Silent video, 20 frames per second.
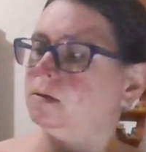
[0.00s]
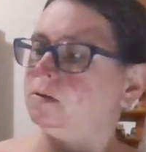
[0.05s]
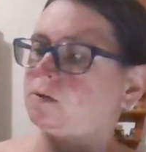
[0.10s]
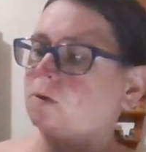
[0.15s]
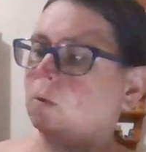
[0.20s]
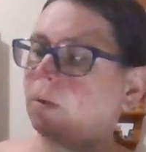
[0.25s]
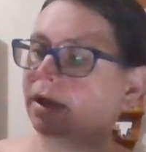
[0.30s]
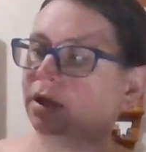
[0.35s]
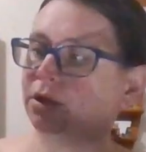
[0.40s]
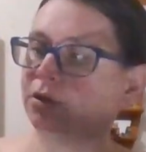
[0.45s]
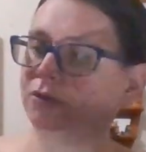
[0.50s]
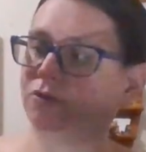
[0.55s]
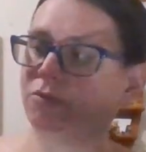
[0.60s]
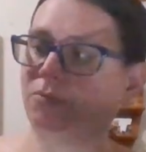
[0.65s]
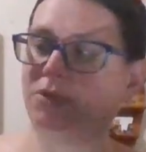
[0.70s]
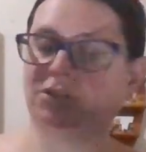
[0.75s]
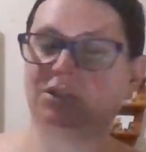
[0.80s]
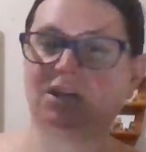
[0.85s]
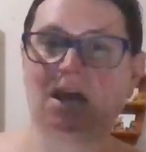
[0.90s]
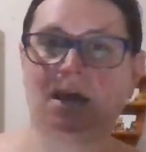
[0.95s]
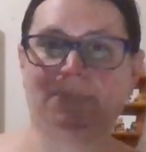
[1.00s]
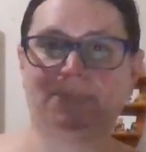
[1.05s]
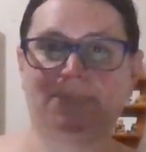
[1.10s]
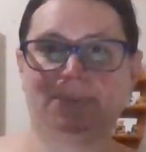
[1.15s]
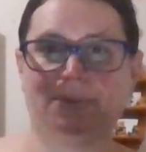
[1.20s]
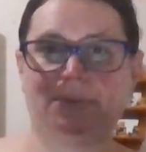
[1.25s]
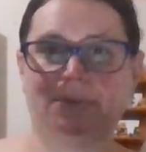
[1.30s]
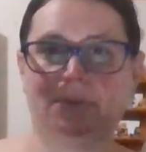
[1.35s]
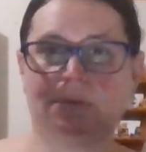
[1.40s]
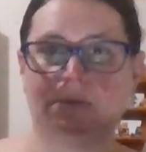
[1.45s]
So I go from the top
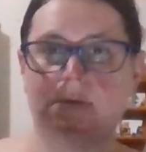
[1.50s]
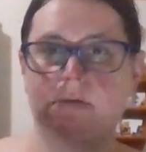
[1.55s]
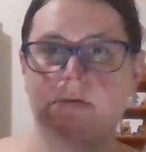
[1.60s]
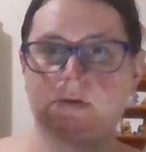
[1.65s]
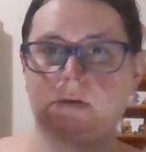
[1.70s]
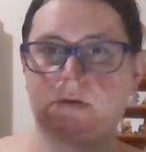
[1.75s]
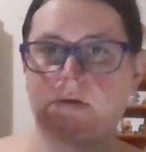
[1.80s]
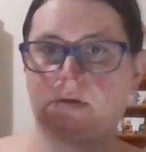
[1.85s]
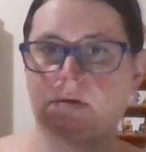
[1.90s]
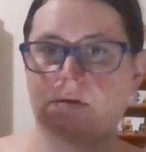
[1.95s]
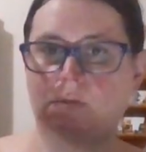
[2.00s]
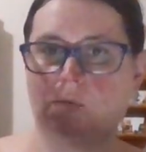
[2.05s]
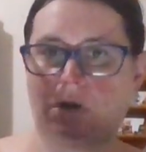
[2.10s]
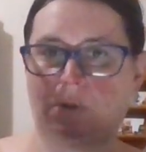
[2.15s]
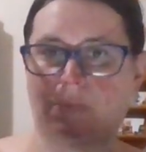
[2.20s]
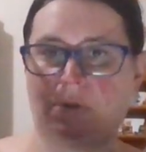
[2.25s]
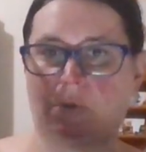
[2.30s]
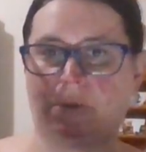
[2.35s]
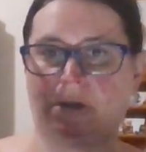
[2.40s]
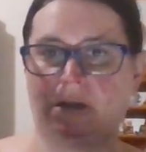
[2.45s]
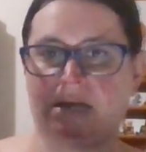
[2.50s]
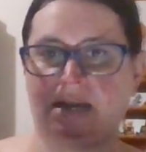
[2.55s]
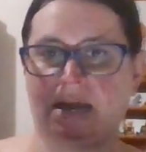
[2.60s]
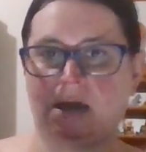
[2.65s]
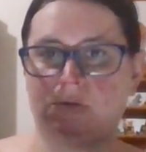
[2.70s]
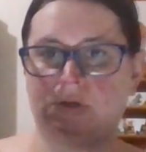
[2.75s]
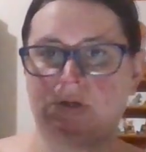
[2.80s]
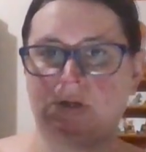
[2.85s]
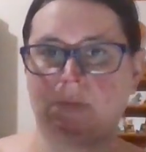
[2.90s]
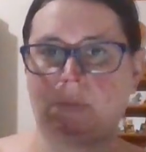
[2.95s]
and work my way
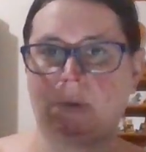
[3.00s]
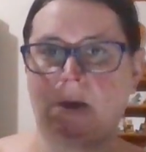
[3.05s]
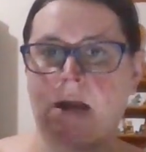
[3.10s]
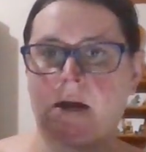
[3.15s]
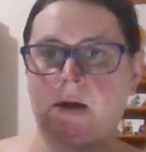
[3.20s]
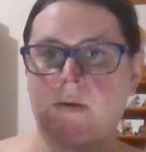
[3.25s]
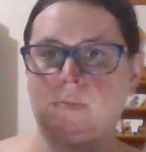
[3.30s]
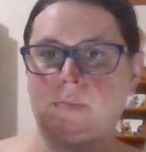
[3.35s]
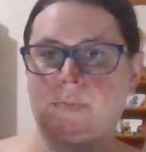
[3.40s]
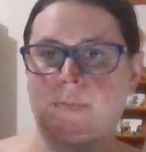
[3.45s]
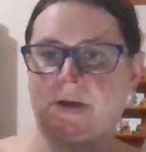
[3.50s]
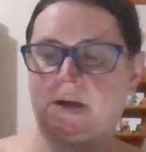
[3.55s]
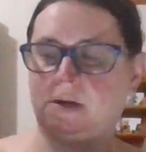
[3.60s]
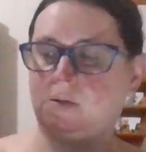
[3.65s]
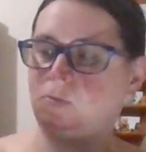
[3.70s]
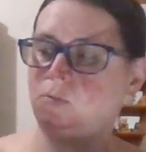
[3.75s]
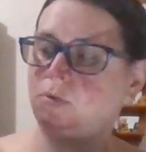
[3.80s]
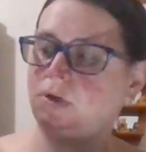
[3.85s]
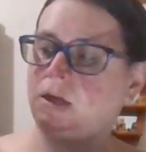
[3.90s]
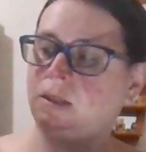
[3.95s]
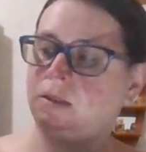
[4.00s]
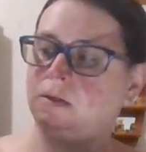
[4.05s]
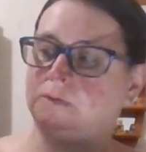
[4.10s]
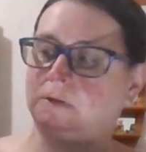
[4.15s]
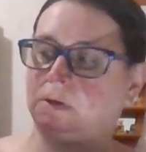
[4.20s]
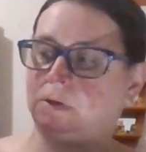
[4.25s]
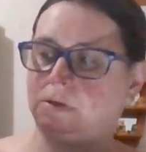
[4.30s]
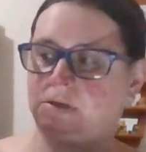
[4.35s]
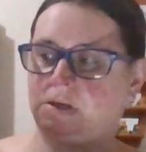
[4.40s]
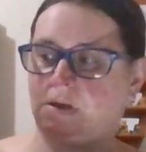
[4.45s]
down to the bottom, but in the
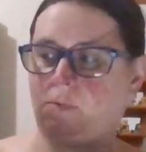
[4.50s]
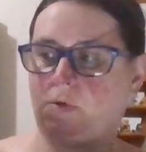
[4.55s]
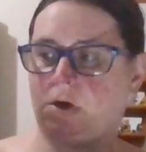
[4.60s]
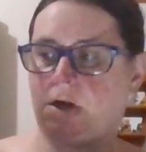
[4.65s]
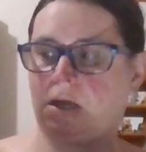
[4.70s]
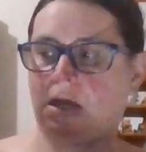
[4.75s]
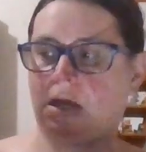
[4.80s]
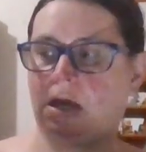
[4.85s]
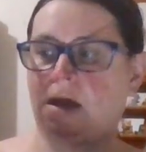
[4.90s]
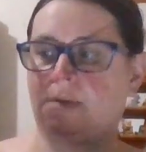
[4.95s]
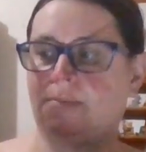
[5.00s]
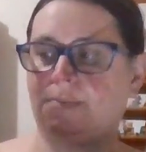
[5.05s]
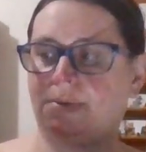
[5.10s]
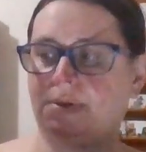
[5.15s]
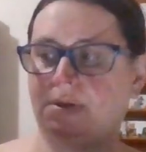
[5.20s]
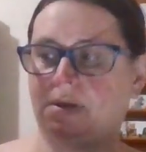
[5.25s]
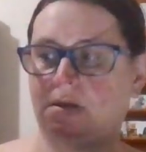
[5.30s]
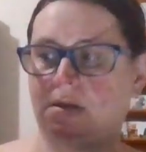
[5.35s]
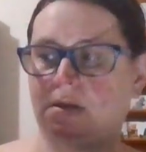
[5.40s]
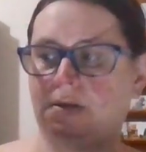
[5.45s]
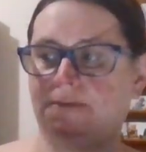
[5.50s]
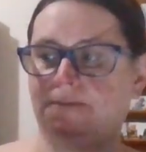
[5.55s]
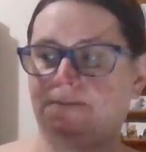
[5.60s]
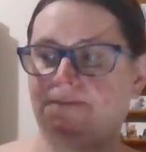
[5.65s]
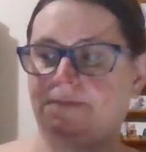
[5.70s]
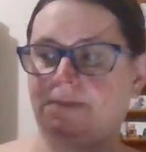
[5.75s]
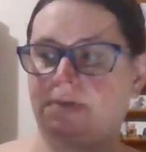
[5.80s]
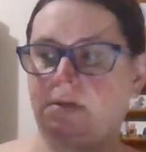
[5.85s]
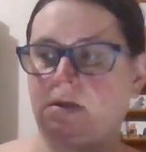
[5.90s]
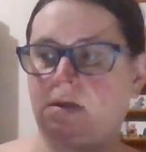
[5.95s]
rows I'm working up
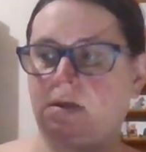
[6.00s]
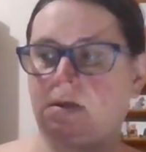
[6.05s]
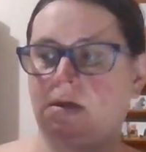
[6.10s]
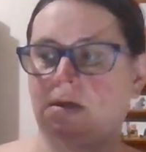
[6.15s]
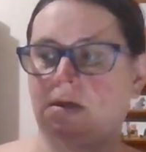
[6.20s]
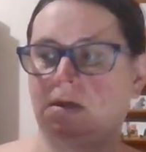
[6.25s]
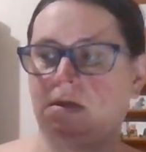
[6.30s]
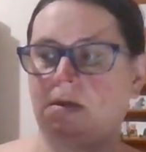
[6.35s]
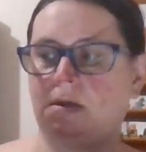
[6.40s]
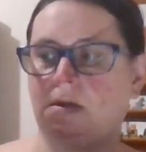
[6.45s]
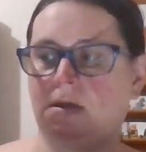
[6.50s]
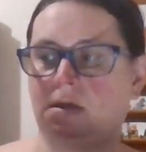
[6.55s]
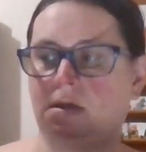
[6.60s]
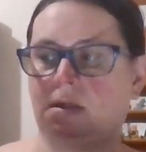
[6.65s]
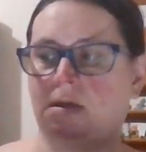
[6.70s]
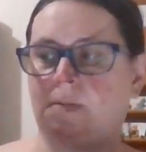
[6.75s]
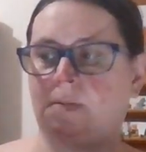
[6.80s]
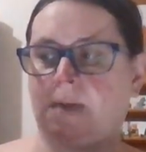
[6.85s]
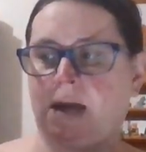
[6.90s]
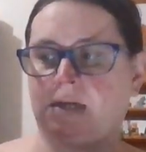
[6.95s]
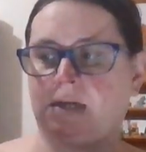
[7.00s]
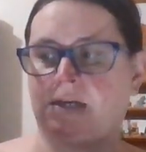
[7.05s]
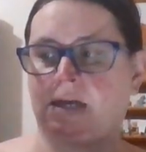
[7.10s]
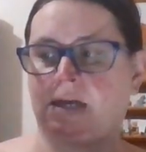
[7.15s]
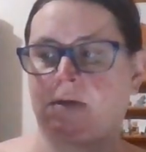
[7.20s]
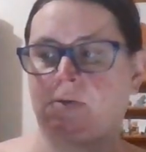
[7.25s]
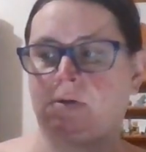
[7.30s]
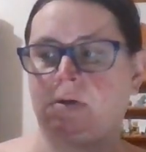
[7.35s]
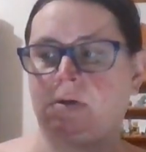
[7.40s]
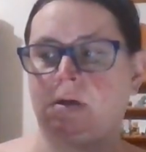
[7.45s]
and then back
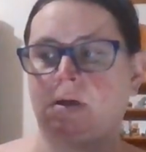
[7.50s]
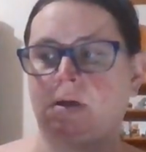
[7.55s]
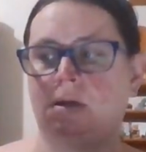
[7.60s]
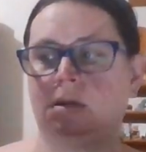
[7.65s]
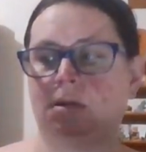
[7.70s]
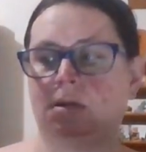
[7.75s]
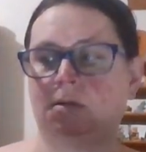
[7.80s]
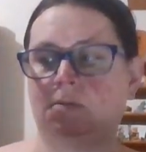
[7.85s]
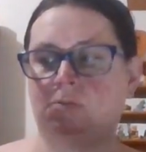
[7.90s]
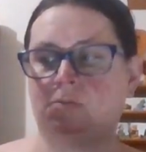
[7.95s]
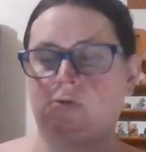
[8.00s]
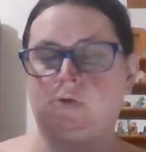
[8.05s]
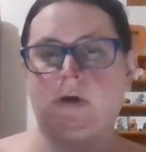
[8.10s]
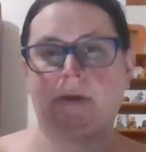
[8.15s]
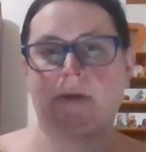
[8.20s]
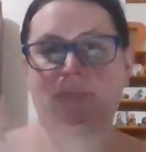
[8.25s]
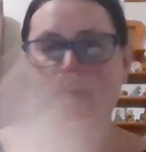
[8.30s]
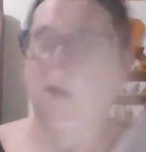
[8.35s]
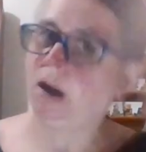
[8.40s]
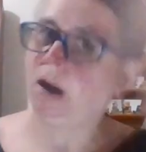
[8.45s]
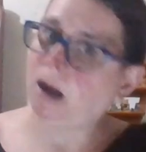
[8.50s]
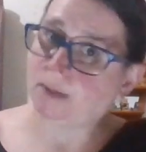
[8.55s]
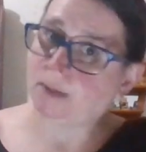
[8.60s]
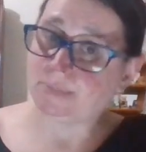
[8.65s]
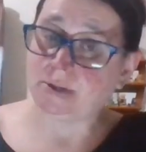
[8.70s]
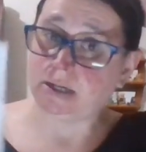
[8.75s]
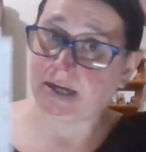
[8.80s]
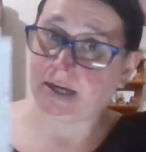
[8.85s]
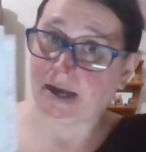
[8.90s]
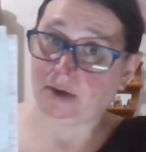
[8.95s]
down, so I bring it
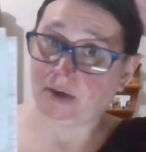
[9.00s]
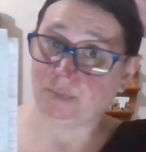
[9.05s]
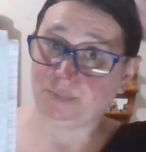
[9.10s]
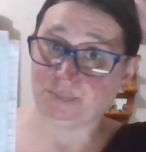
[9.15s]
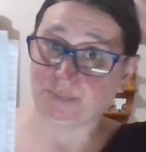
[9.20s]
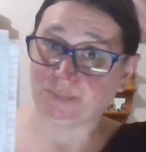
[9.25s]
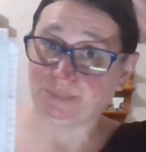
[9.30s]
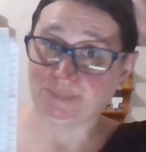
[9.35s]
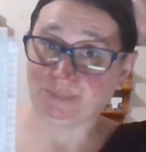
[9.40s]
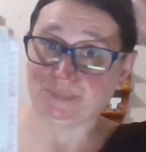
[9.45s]
up and down.